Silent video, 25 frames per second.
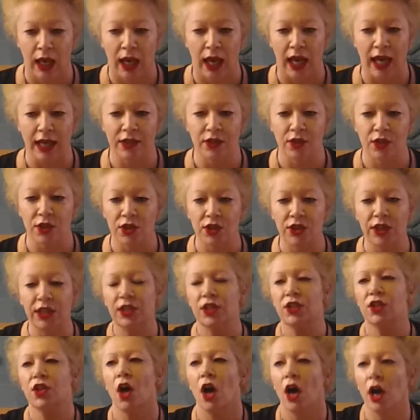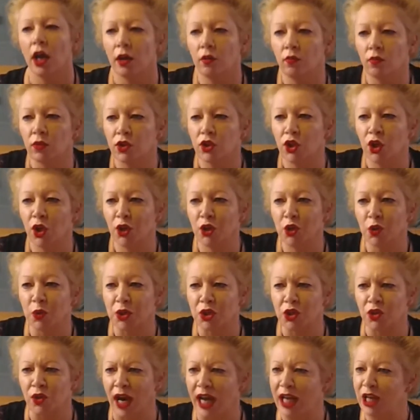And since I returned to
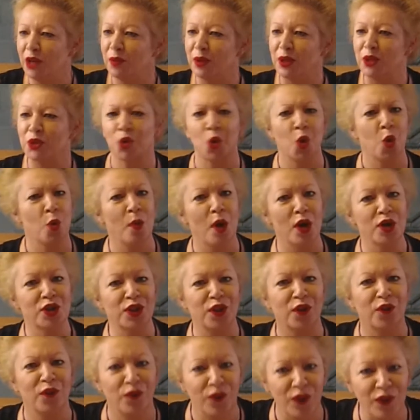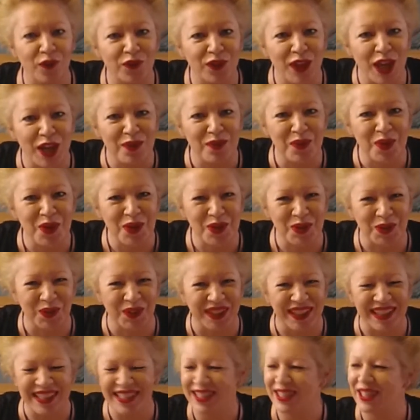Australia, and it's almost the 5th
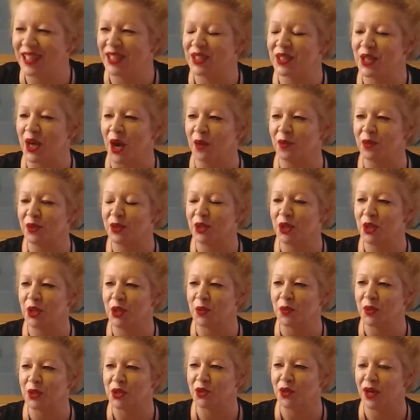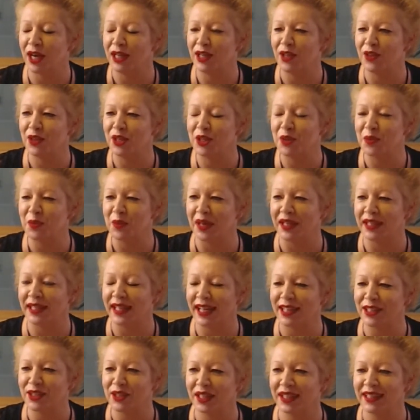anniversary since I returned to Australia this week
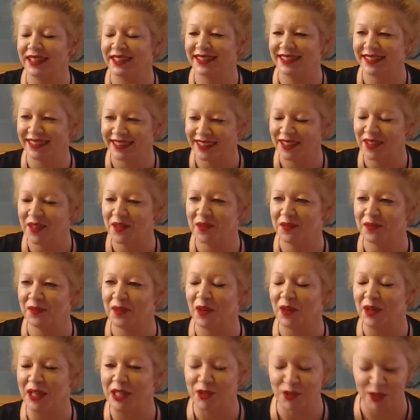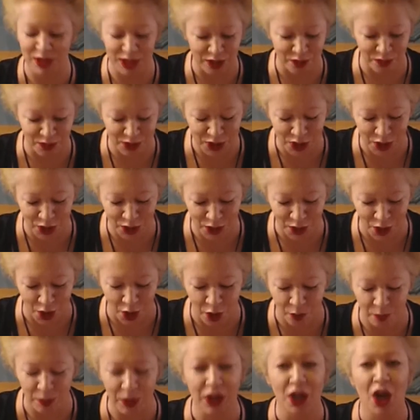actually, very interesting to return
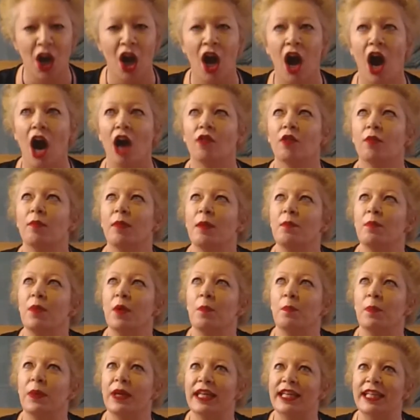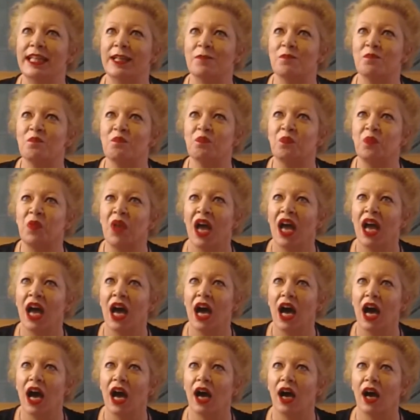home, but I remember being
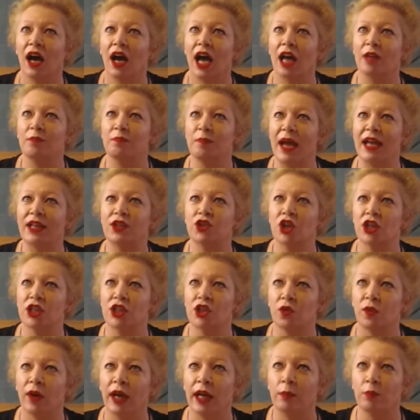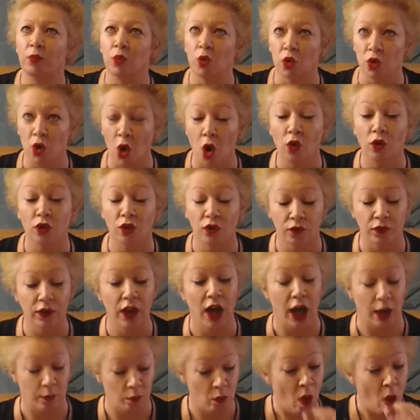at Manchester Airport on the
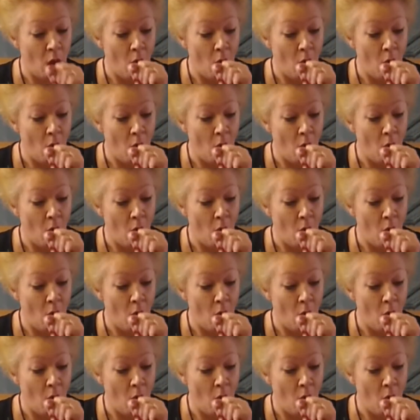flight,